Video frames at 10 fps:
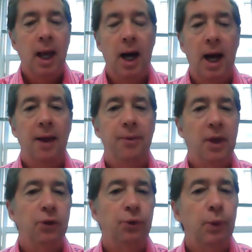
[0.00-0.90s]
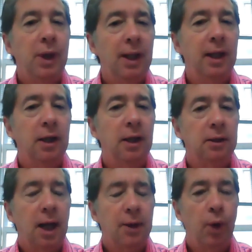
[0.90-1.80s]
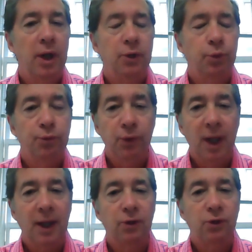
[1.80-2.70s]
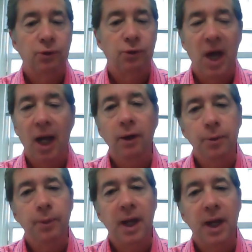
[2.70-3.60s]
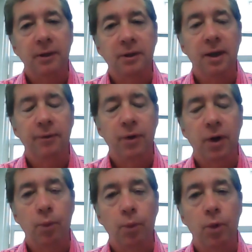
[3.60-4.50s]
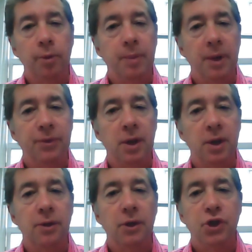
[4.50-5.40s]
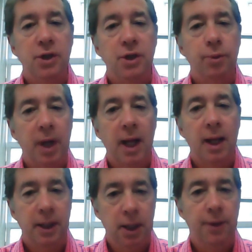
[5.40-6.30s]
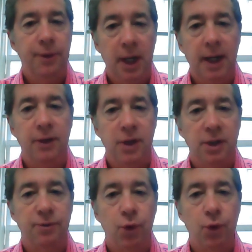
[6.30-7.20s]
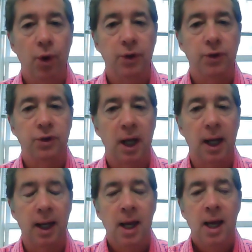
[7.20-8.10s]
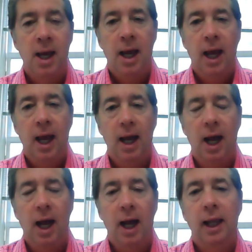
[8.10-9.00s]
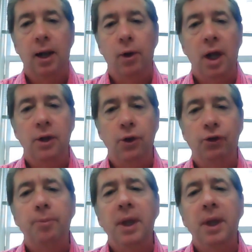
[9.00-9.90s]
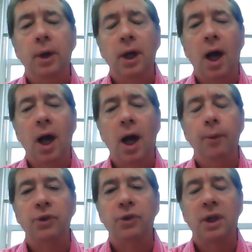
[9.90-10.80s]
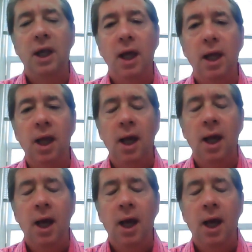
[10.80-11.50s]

And this really, in a lot of ways, reflects not only the reality of our world, but the changing reality here in the United States, of course. You know, it used to be when I was a kid,